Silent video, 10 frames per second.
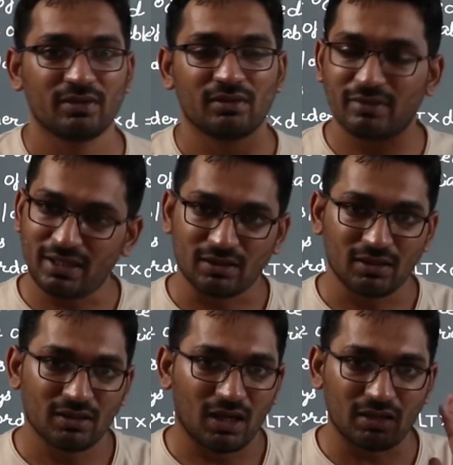Right?
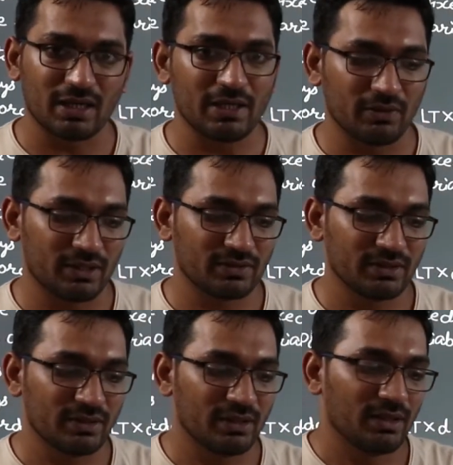100 units.
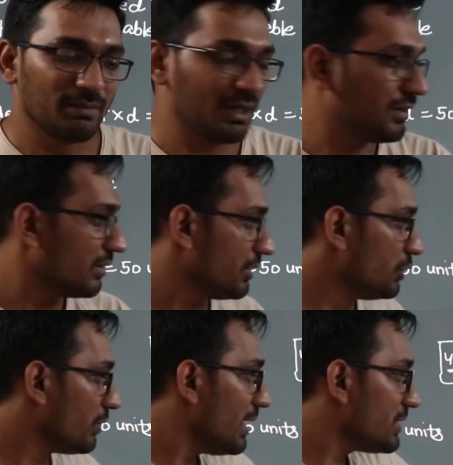But
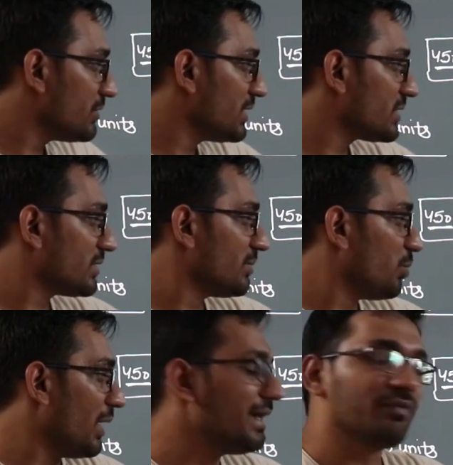you reach this
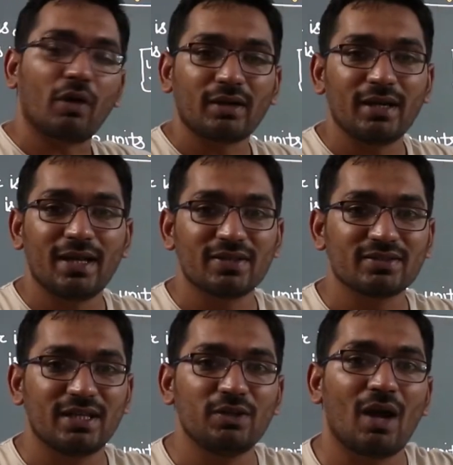point 40 days,
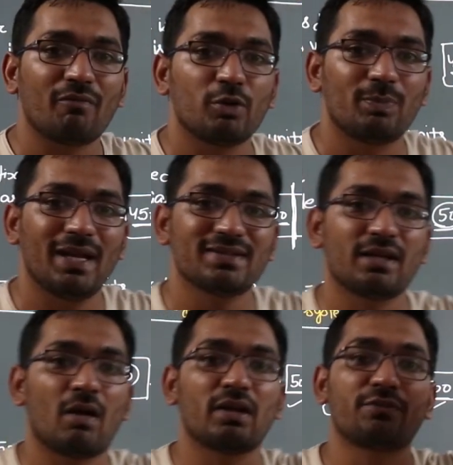then you have to place an
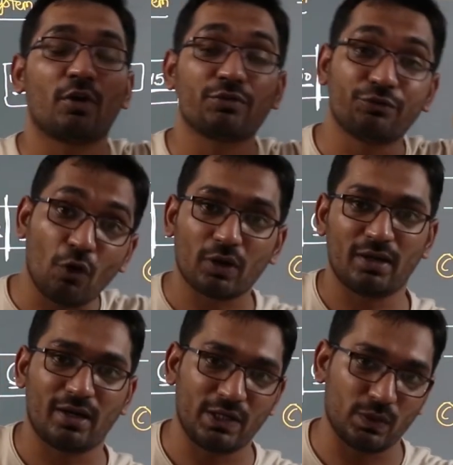order for
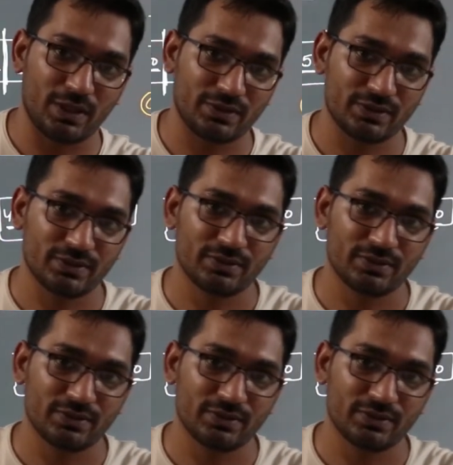400 units.